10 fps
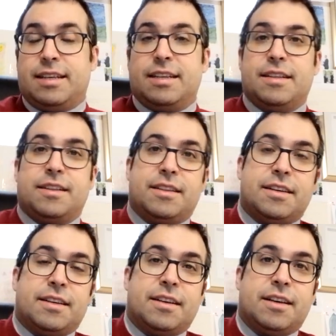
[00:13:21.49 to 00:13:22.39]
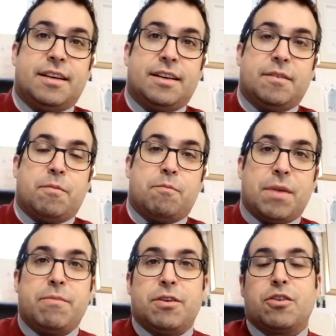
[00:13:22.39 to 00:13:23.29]
the
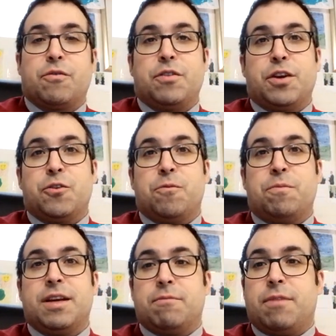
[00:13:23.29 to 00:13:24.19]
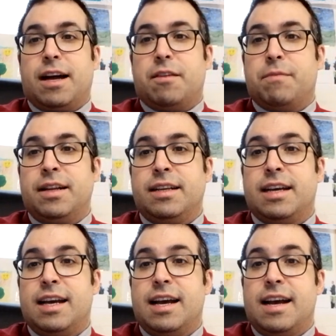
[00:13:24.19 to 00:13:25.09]
members of the European Parliament
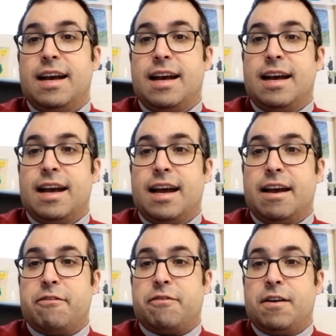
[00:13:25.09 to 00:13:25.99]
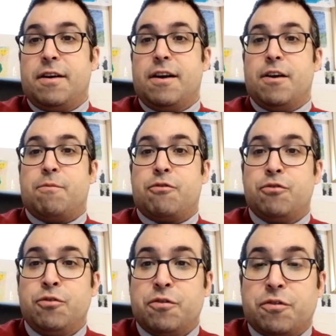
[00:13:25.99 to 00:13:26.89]
have
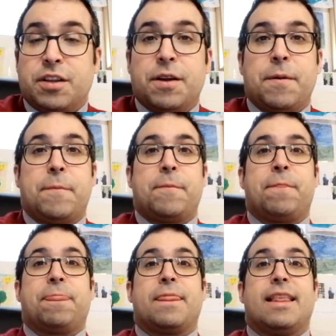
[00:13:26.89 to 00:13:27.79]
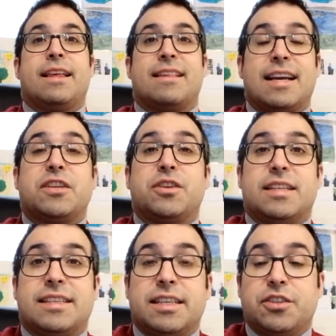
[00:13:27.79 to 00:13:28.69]
approved such a
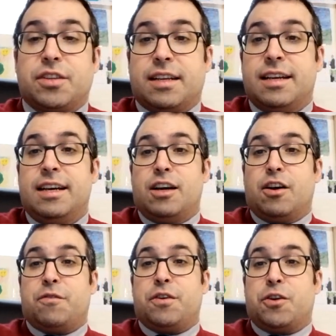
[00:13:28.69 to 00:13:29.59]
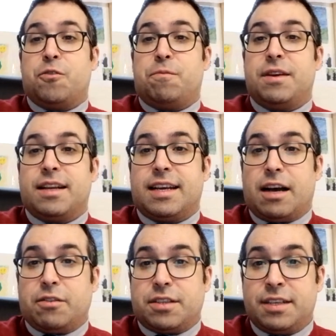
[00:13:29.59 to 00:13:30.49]
decision of the European
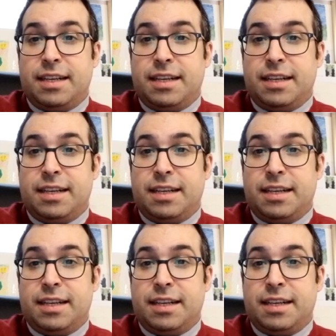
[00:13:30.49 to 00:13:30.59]
Council,